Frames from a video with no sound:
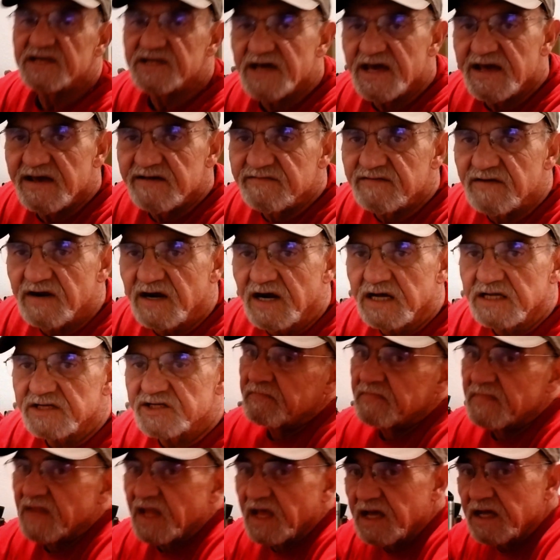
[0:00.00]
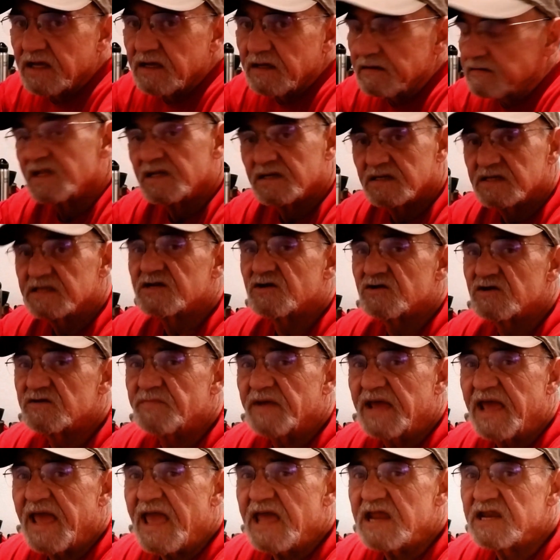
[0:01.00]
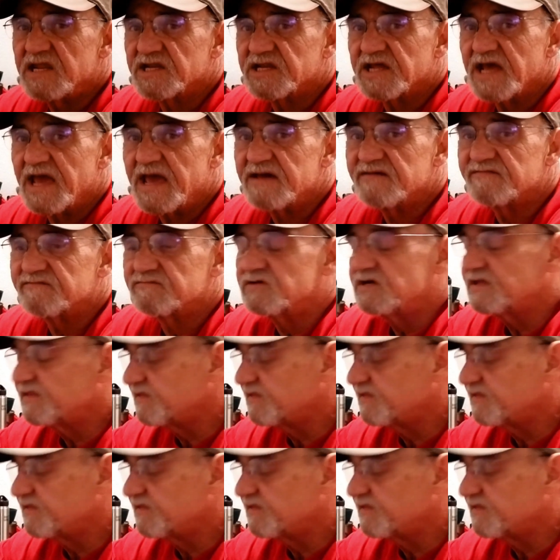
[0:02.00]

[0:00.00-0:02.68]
have around you. Hey, it could be handy to have with